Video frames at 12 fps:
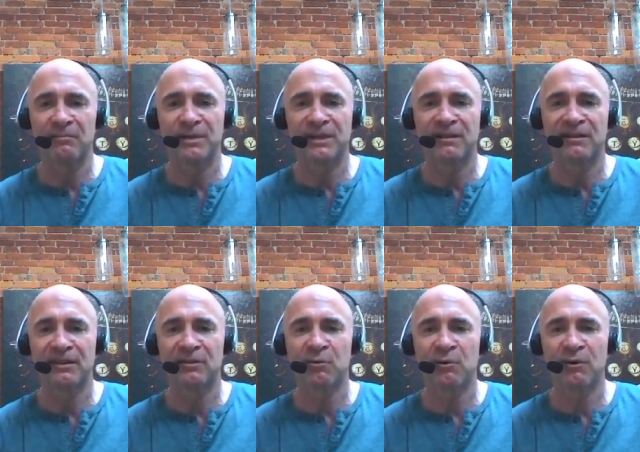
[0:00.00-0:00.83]
because
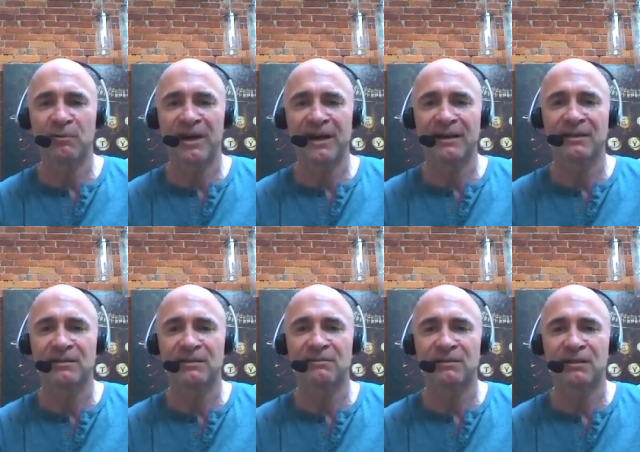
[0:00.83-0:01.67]
the quarterback,
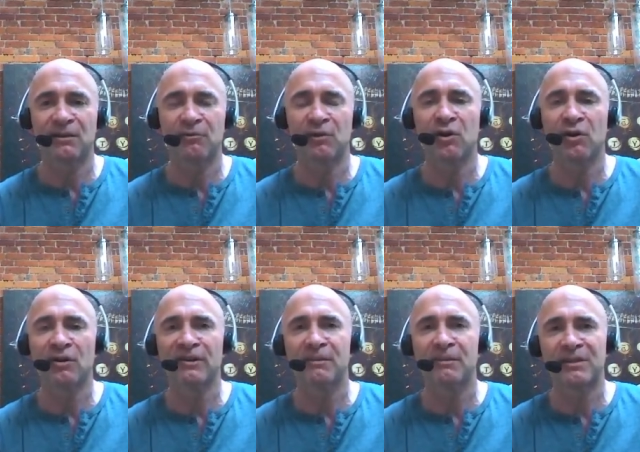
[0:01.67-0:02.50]

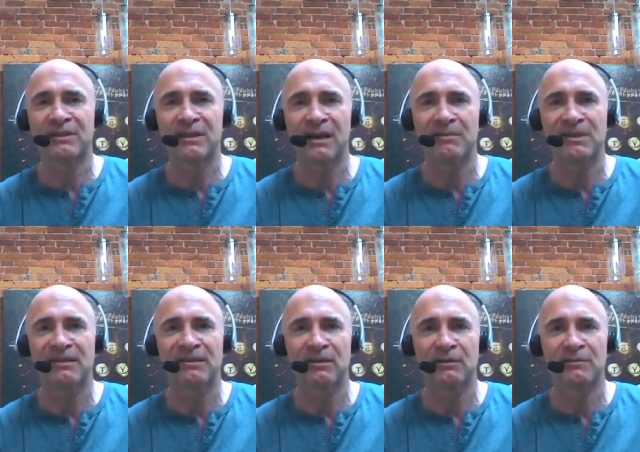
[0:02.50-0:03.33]
recalls some of the times he
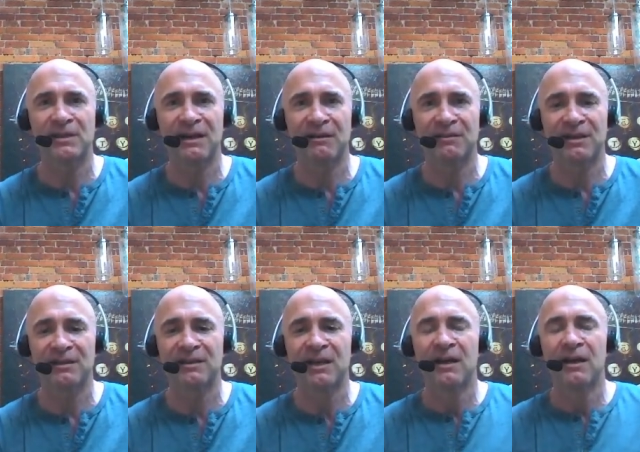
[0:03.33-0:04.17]
served and how
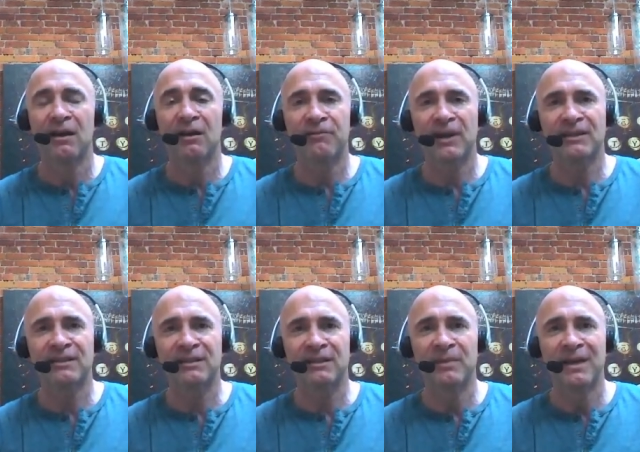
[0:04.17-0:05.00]
they
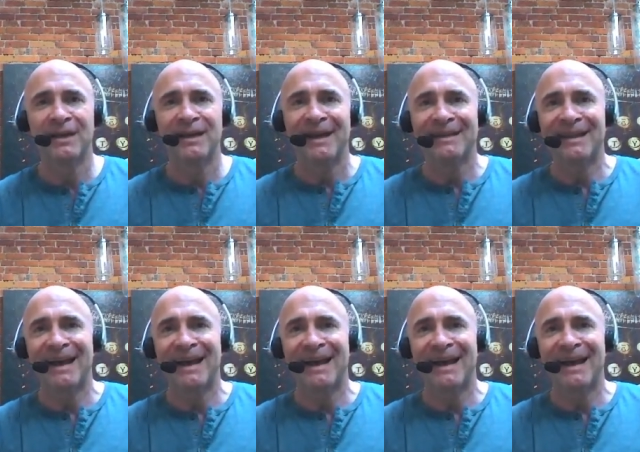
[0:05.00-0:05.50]
affected him. And